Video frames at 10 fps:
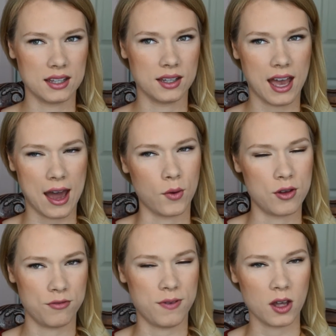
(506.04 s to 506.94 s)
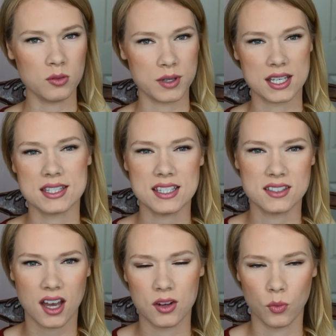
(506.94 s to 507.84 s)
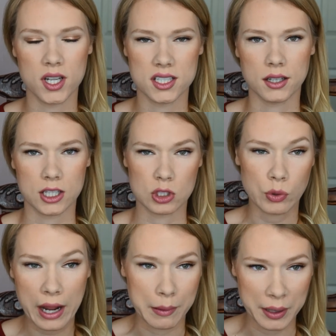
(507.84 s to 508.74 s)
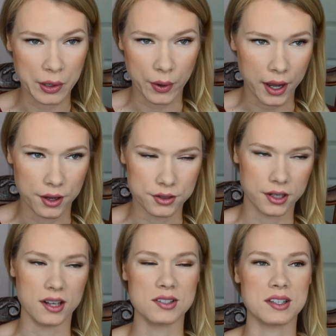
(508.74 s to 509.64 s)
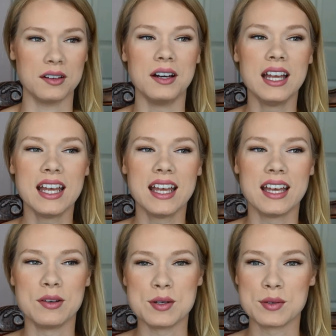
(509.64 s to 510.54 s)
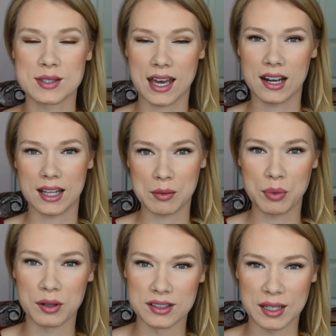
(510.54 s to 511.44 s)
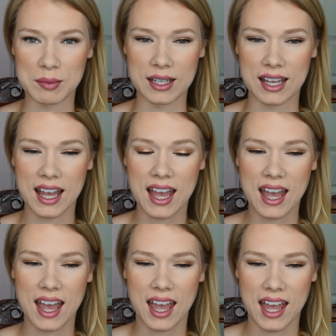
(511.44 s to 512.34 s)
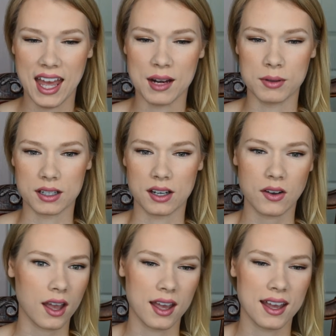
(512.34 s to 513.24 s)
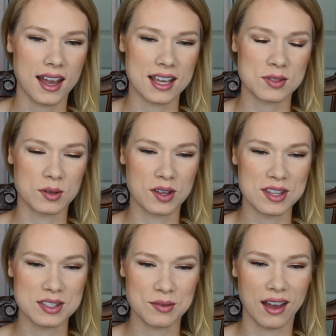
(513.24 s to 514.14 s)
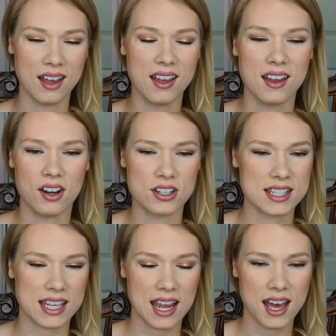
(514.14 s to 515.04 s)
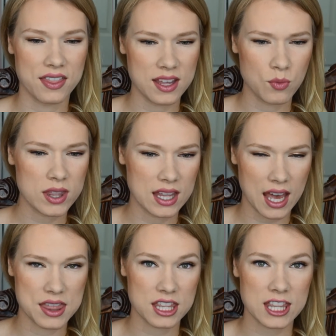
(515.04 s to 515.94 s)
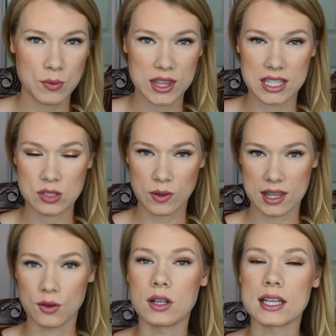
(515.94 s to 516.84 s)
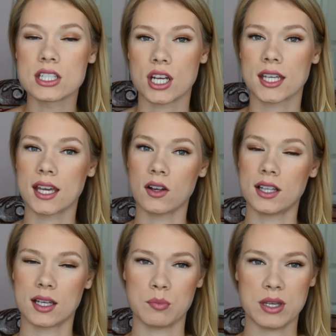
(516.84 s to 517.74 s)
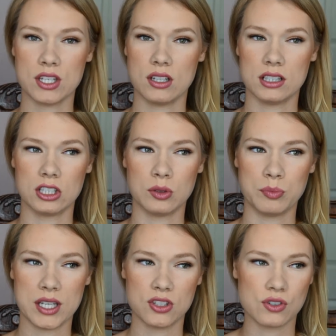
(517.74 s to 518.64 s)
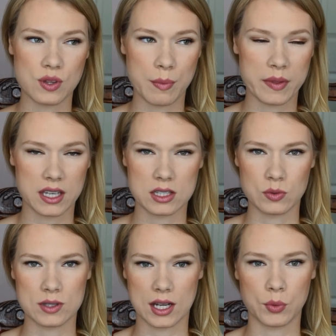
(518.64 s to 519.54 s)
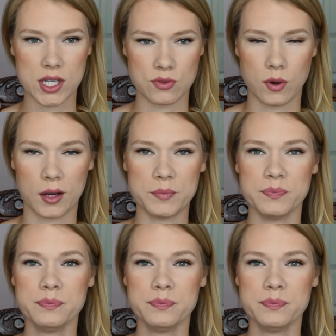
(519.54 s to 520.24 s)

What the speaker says: how it felt, because he's not one to like drag me around, you know? So he was kind of like pulling me. And I'm like, okay, I guess we'll go this way. Or he's like, yeah, I think they went this way. They were like checking out like a little beach or something, because there was like a reservoir.